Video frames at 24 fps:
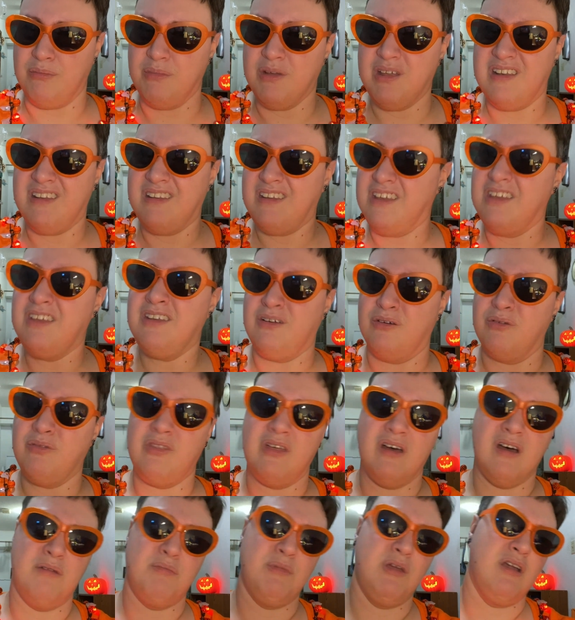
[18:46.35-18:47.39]
And, you know,
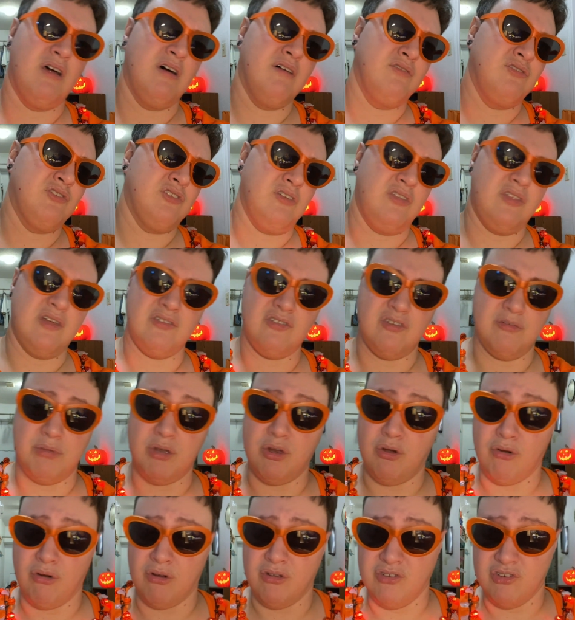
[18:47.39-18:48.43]
I mean, obviously that's a
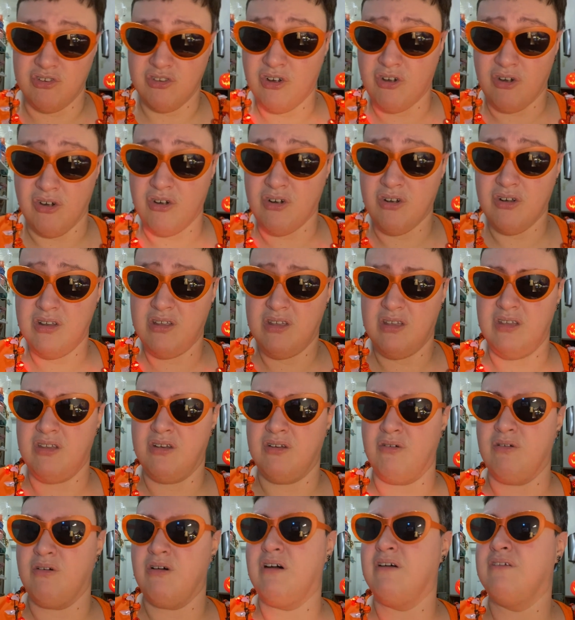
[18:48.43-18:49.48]
bigger concern, you
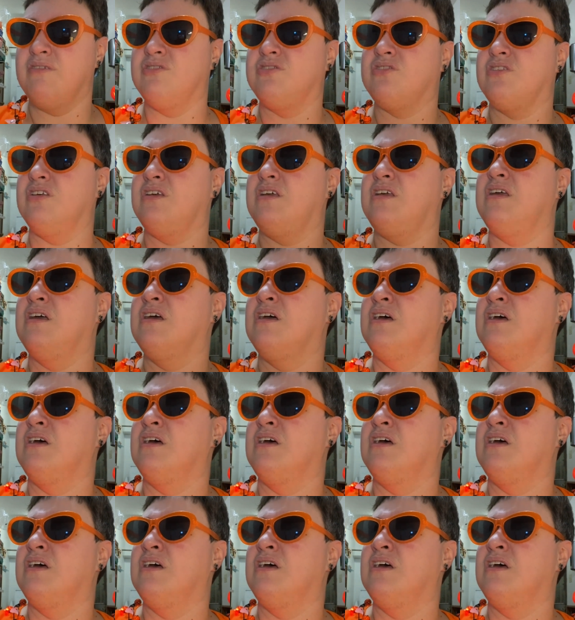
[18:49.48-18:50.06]
know, obviously,